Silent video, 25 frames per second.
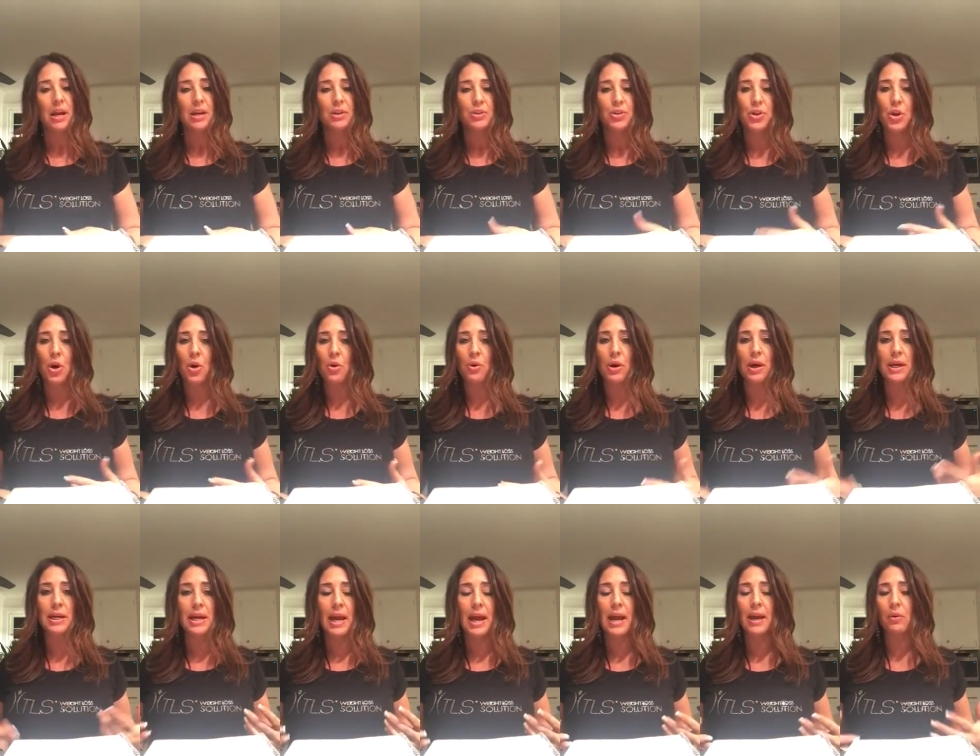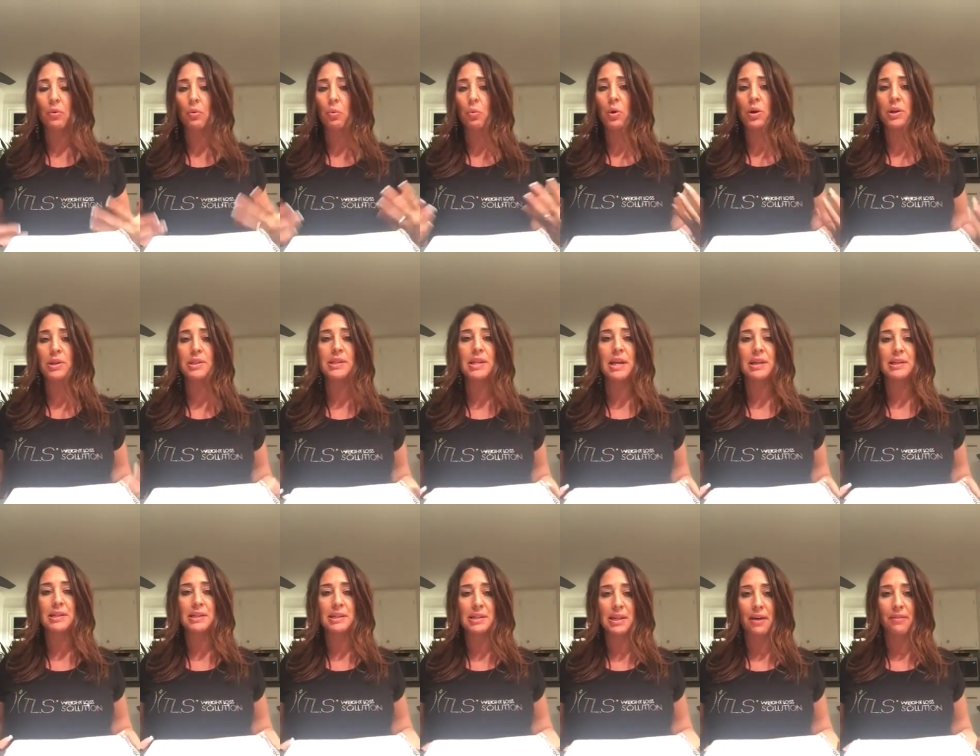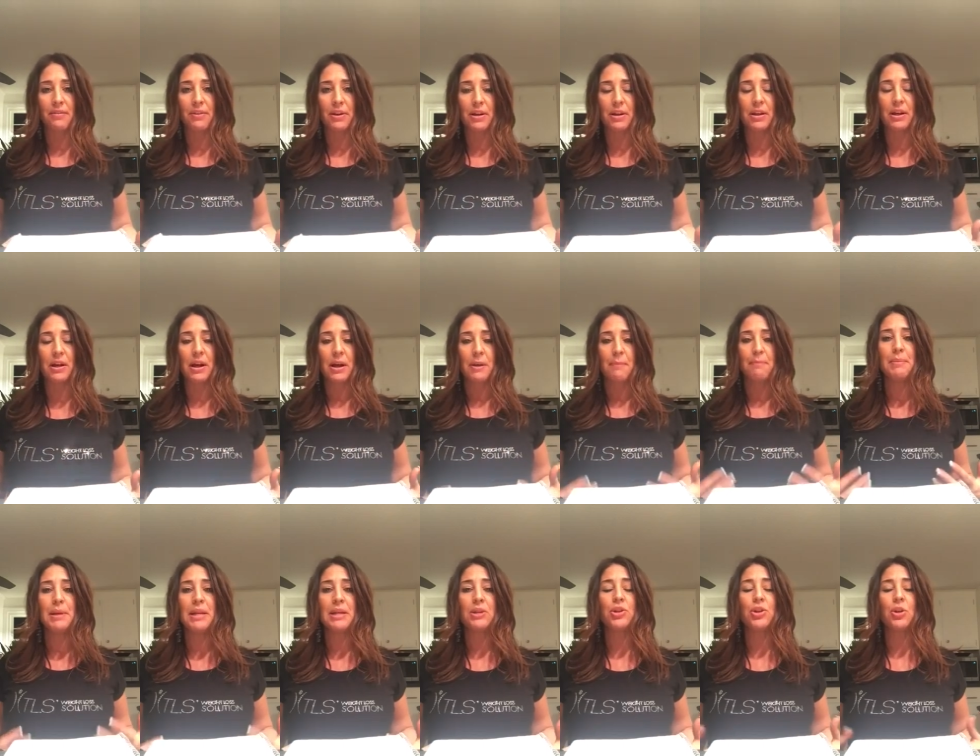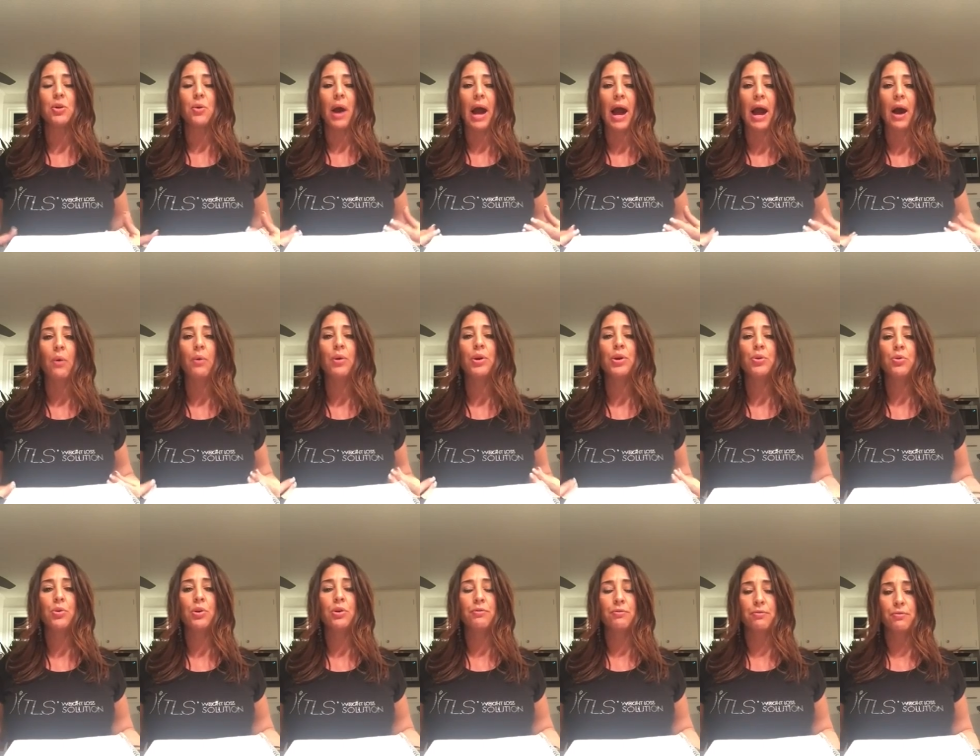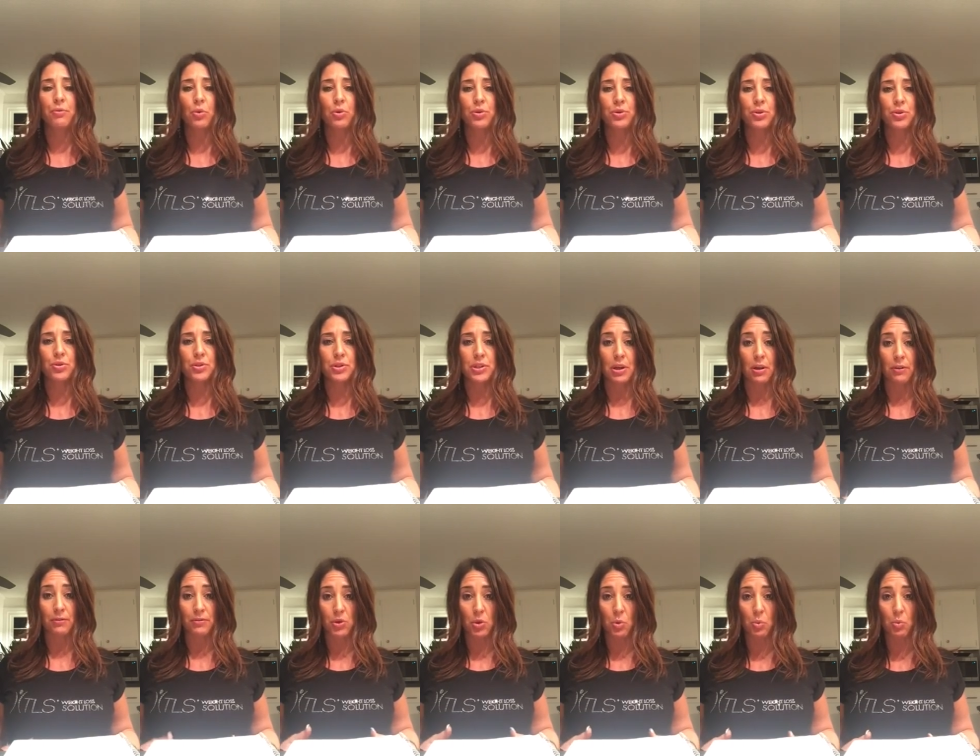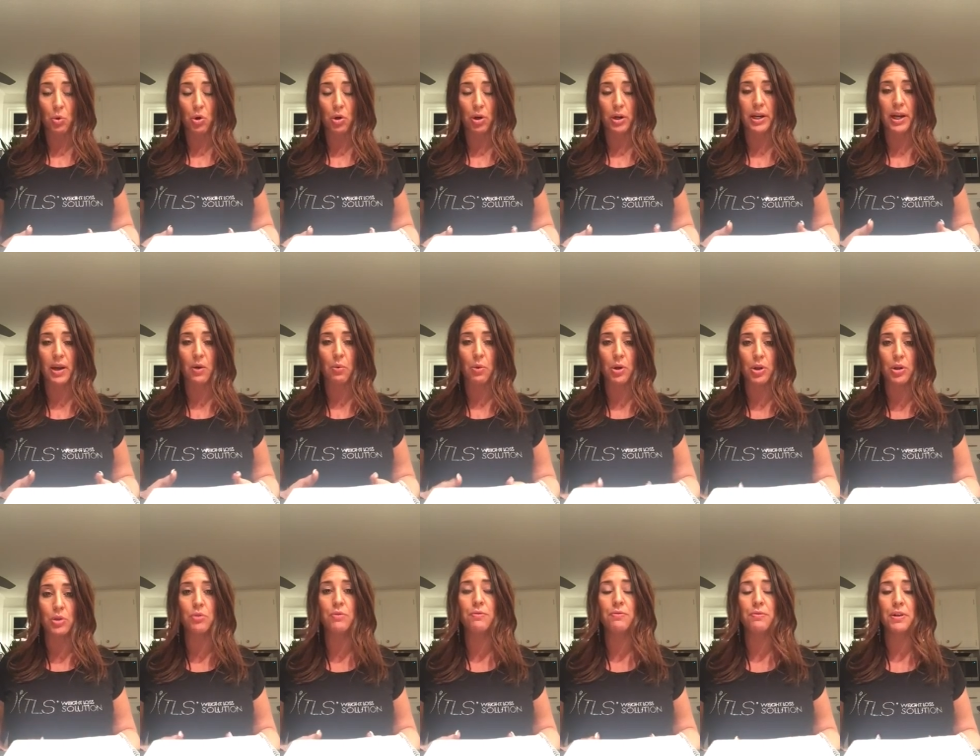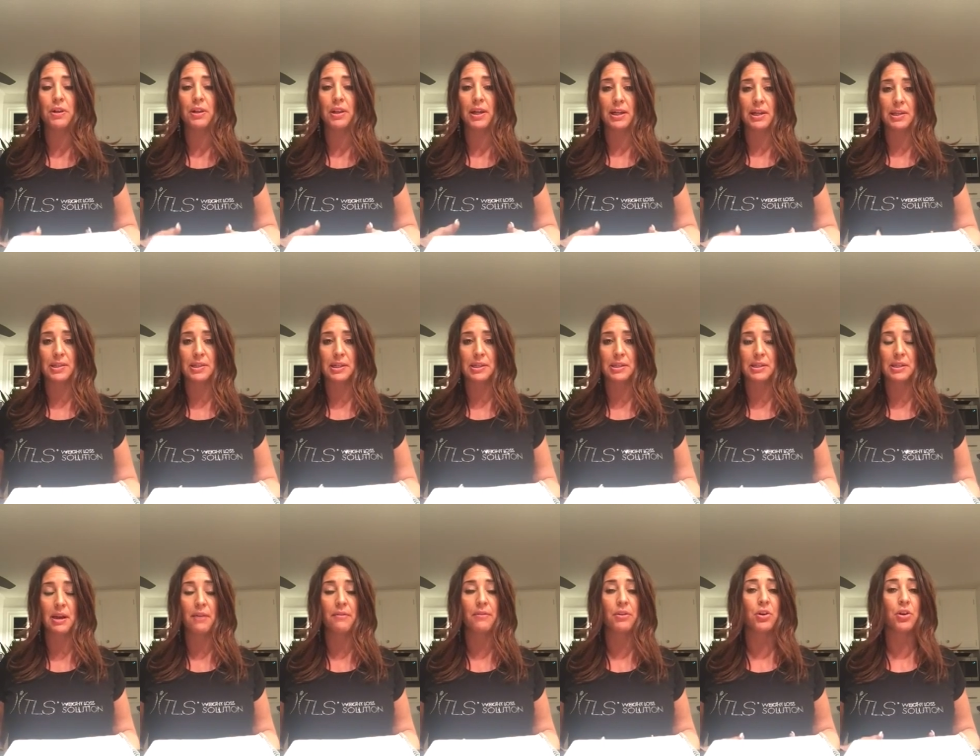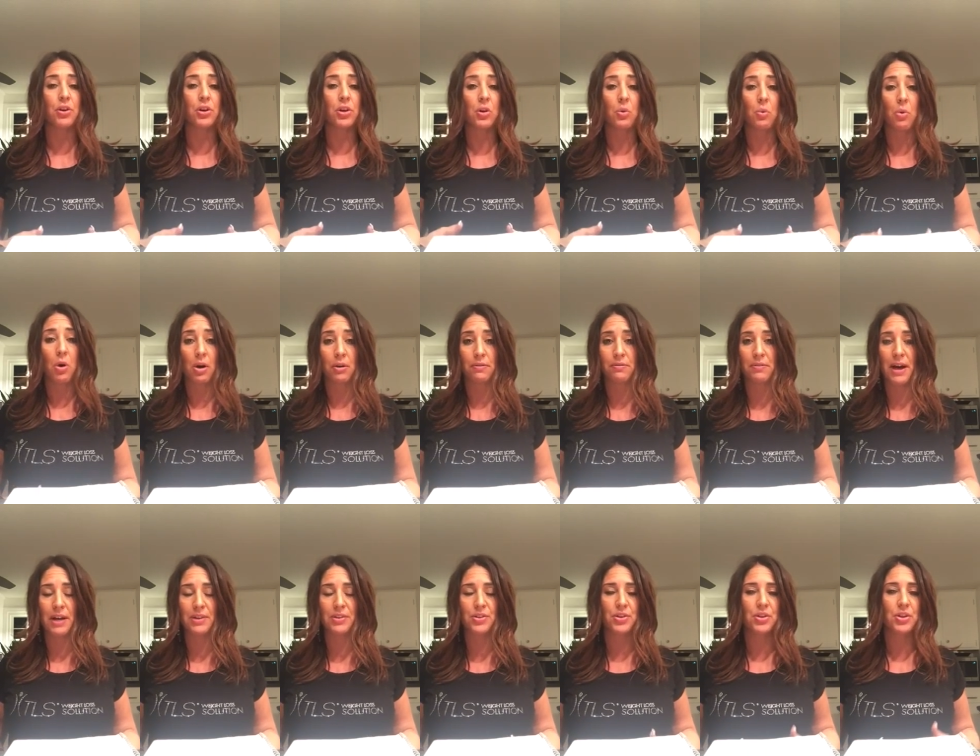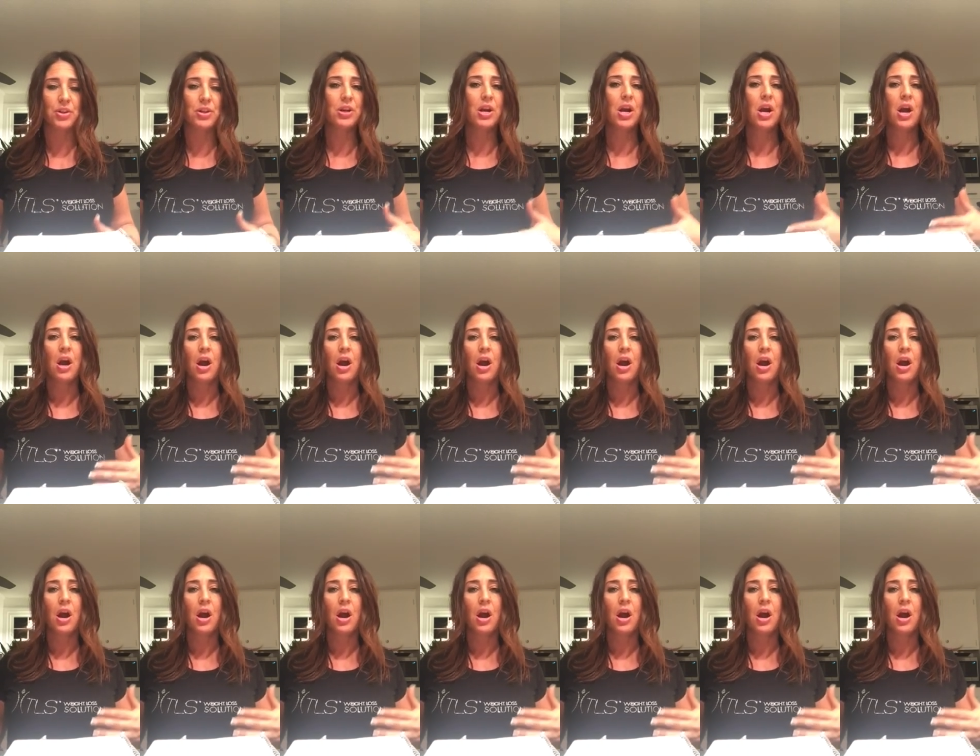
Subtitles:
So again, what does that 7 mean to you? How are you going to force yourself to work at what you feel like is a 7? Are you going to walk faster?